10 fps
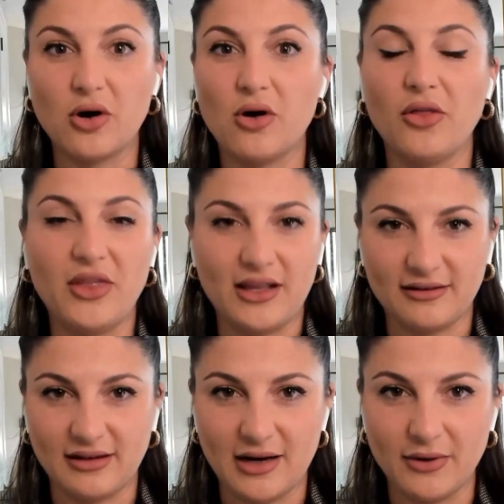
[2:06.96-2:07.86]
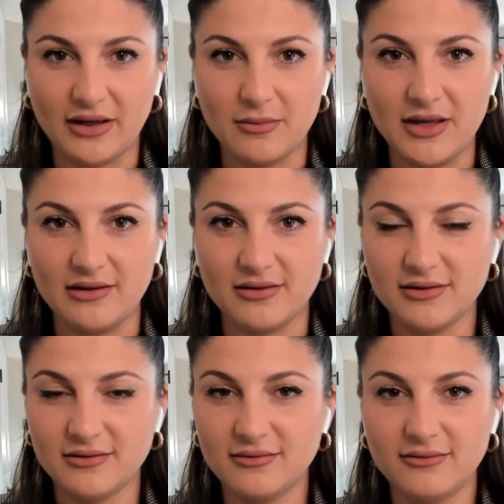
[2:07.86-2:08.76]
are all things that I
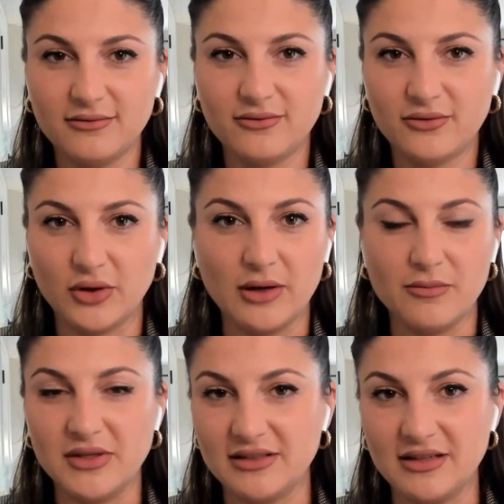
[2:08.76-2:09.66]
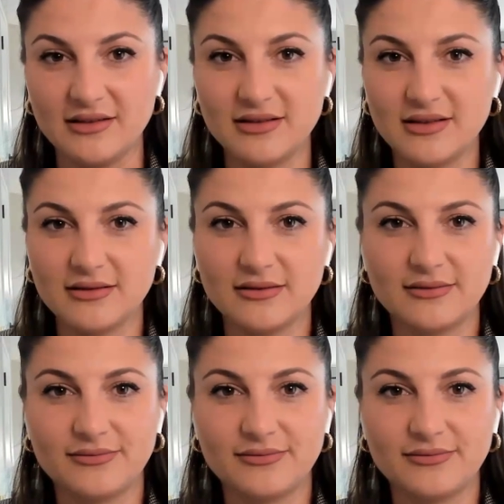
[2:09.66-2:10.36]
recommend for a business.